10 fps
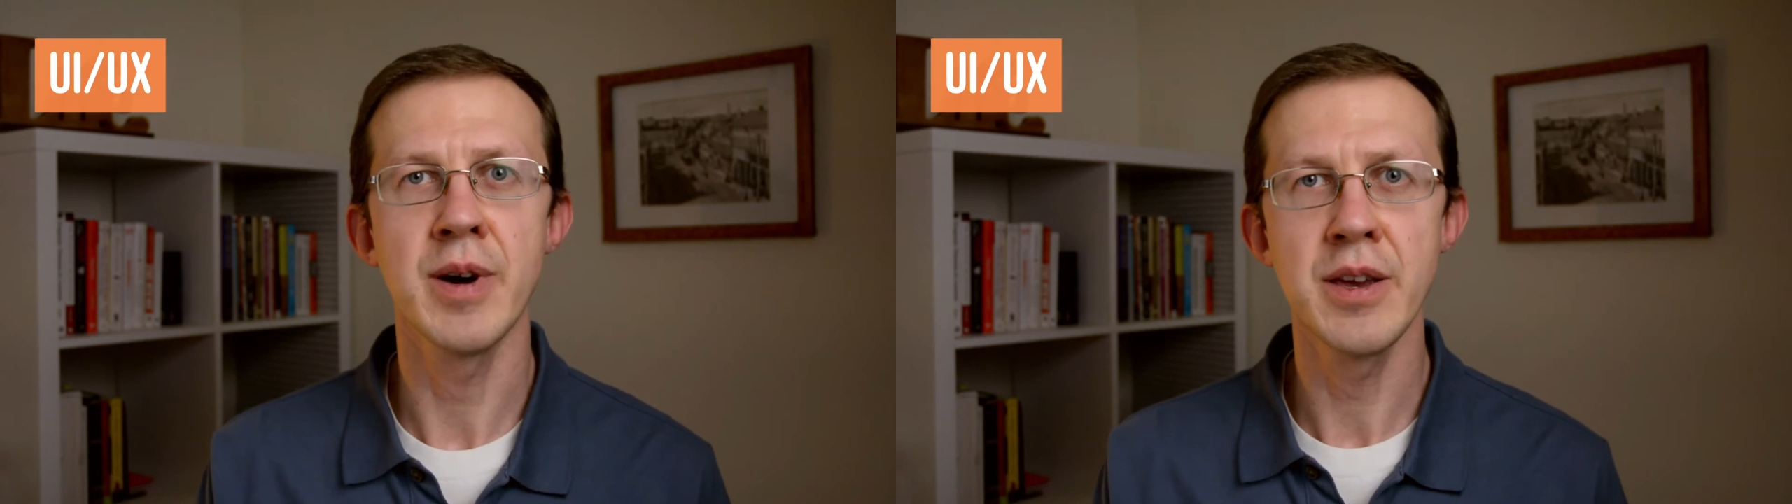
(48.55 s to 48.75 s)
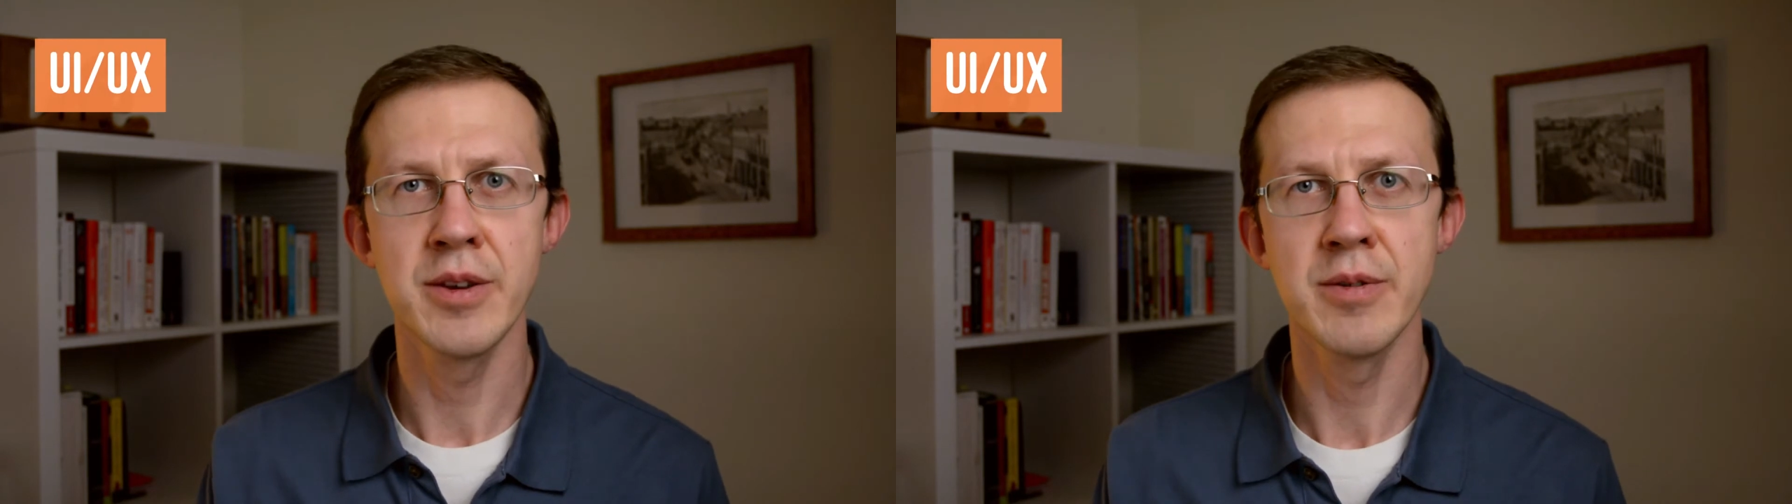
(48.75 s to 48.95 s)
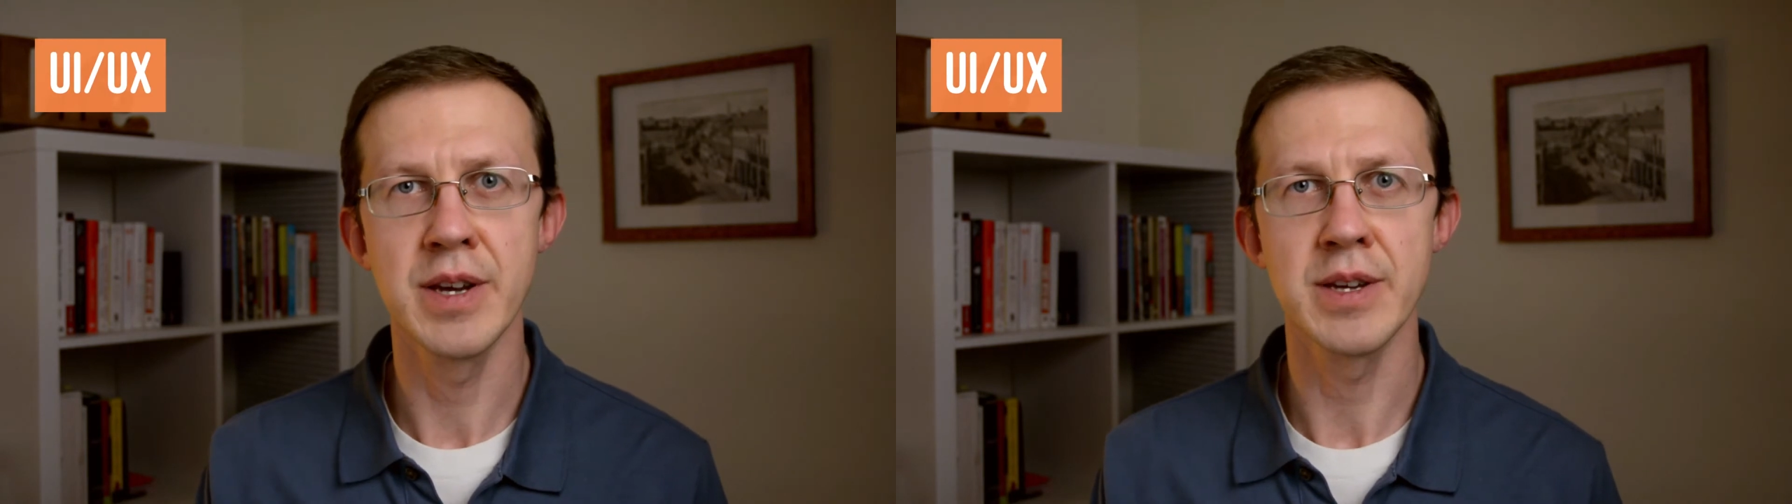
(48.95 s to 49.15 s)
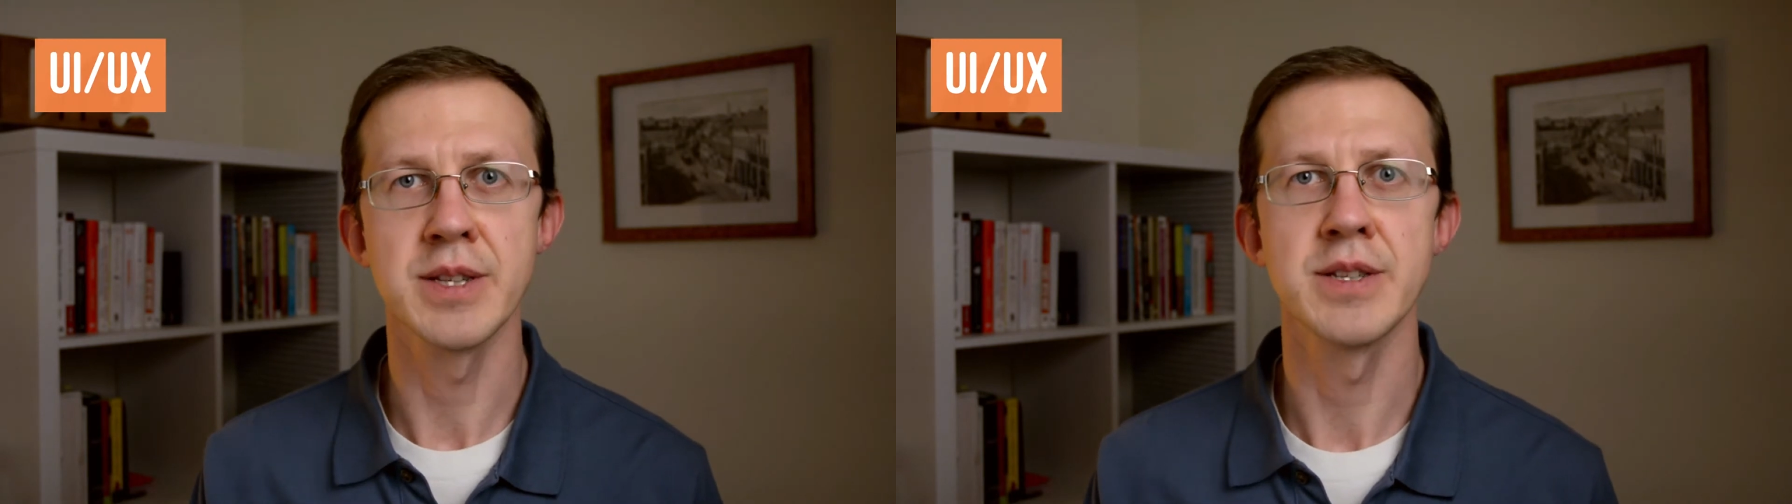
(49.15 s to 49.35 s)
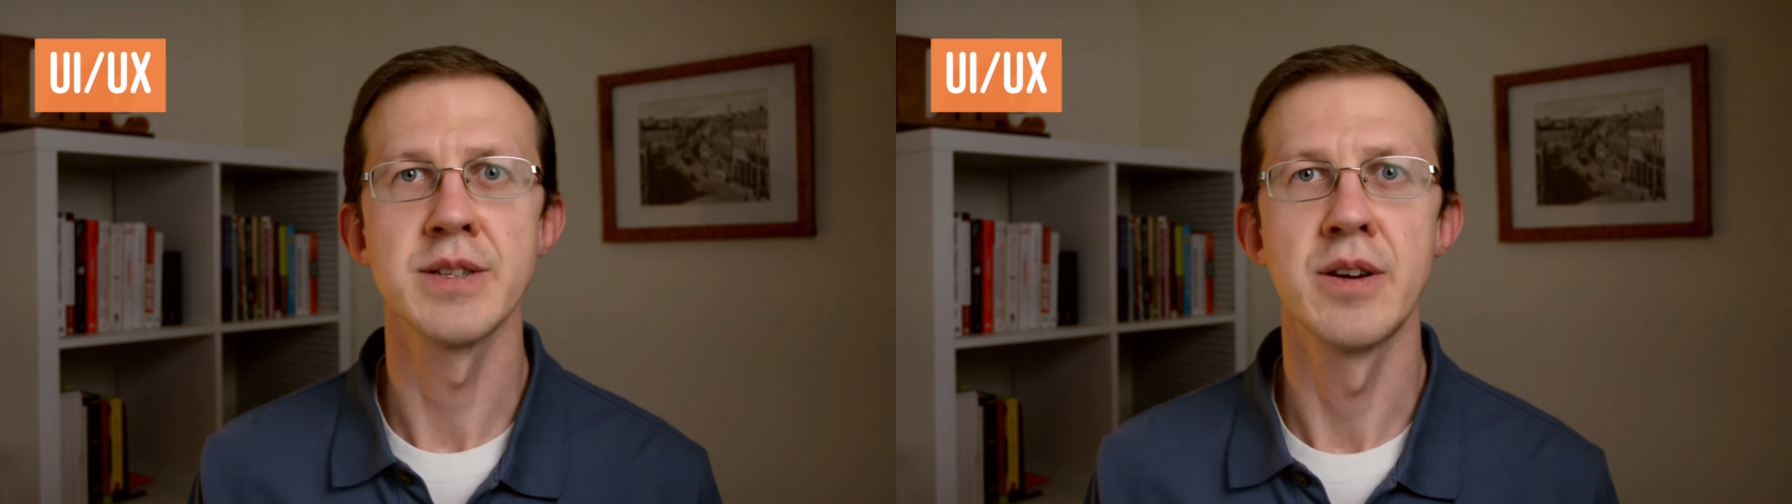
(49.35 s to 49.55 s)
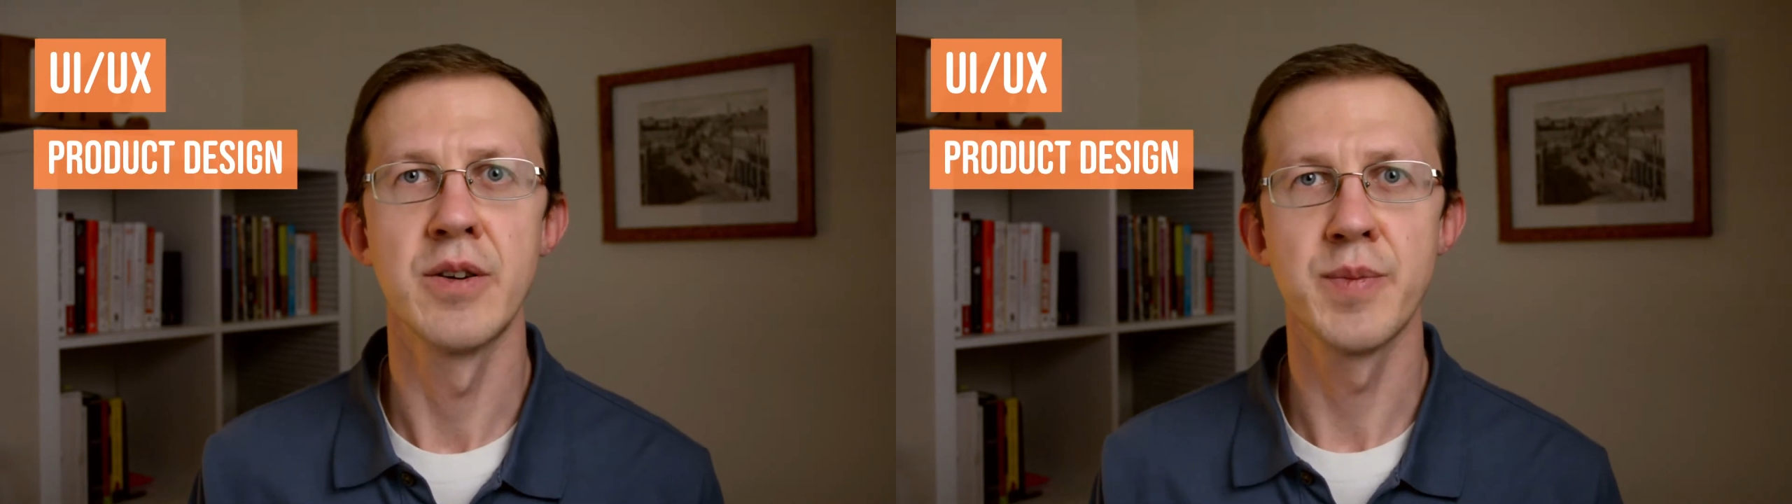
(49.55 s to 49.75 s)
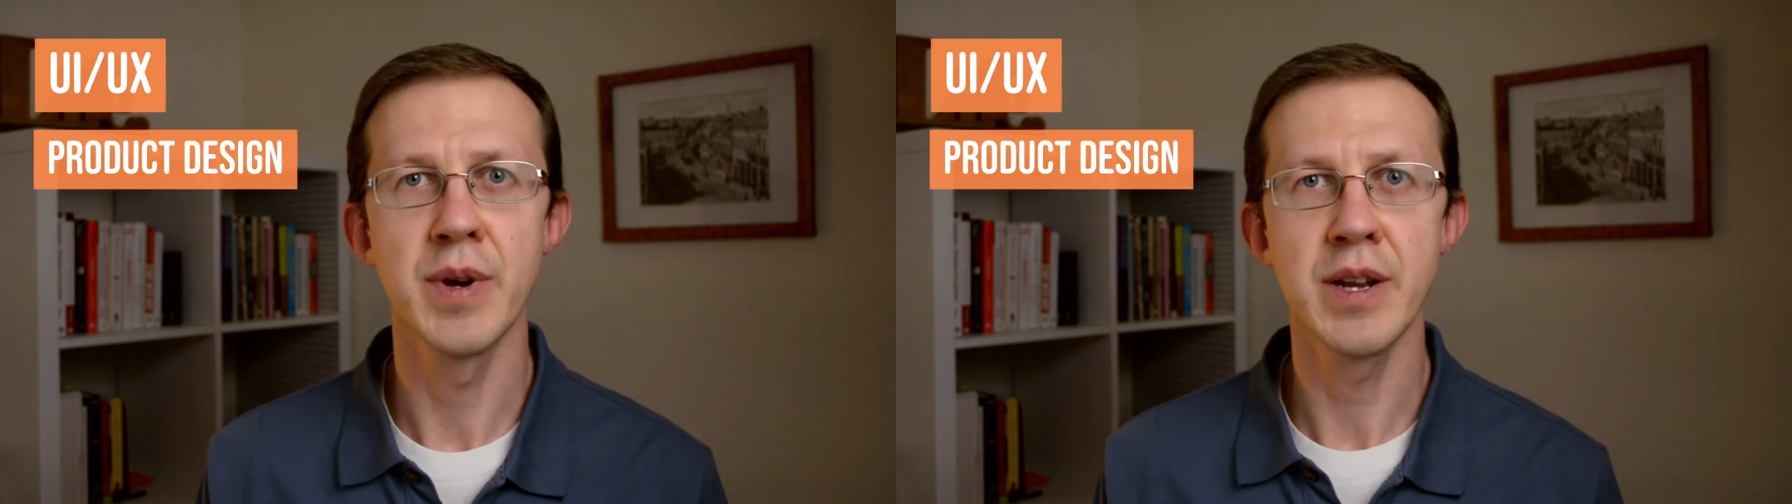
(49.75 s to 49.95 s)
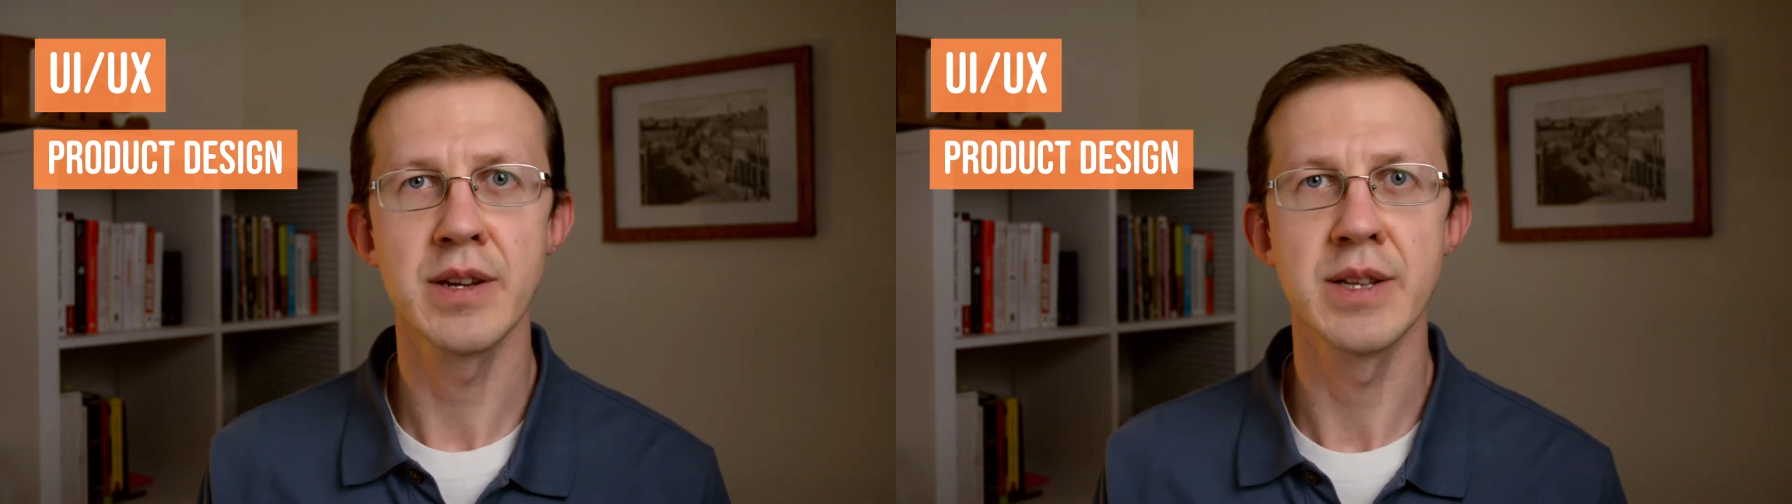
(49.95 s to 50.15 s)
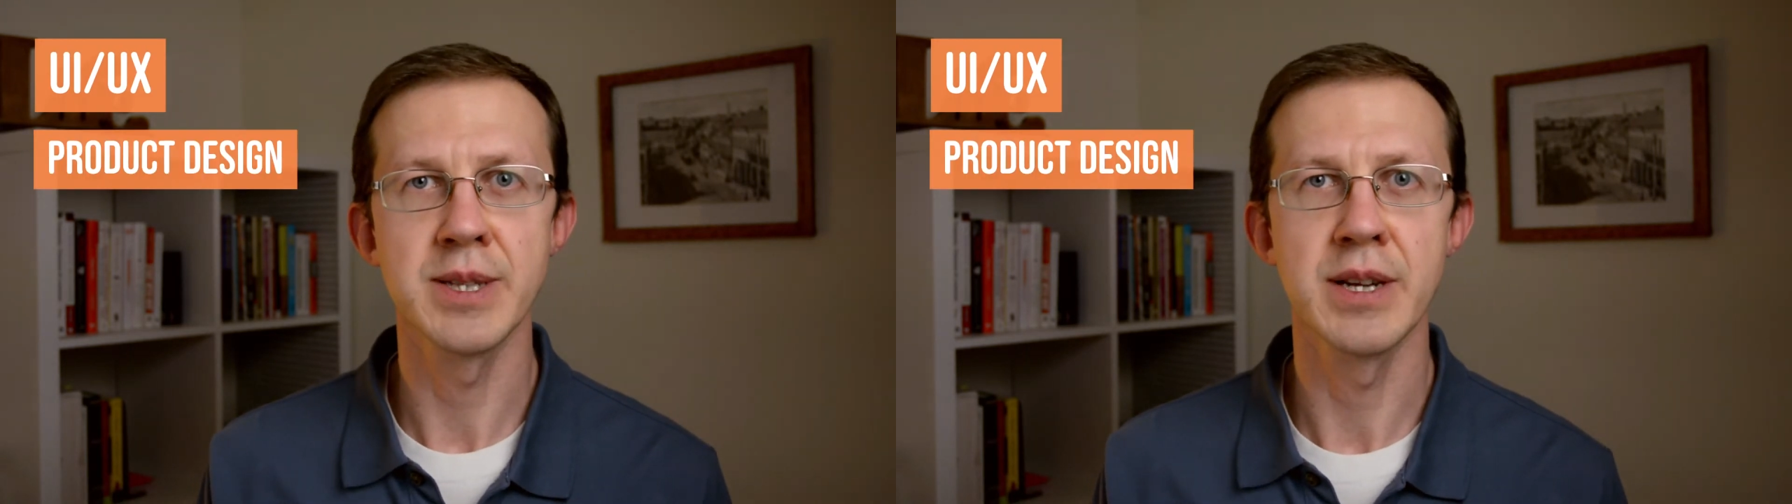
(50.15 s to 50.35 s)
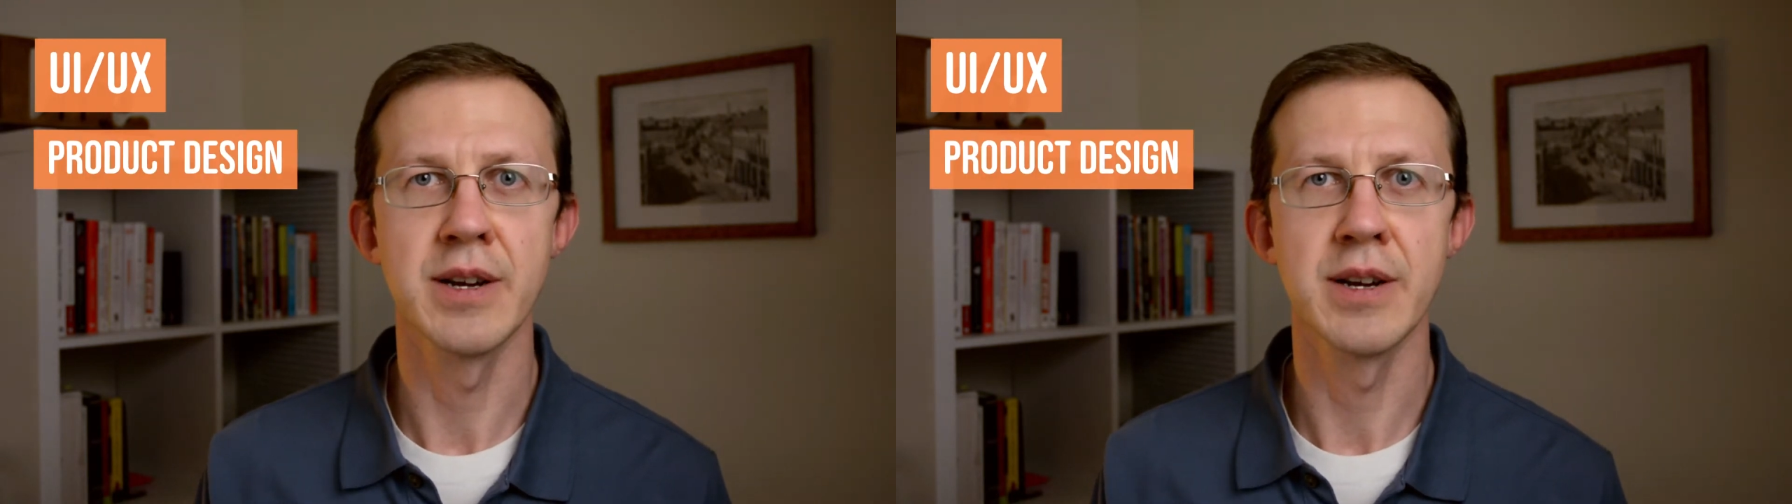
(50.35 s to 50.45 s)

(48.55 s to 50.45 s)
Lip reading: UX or product design.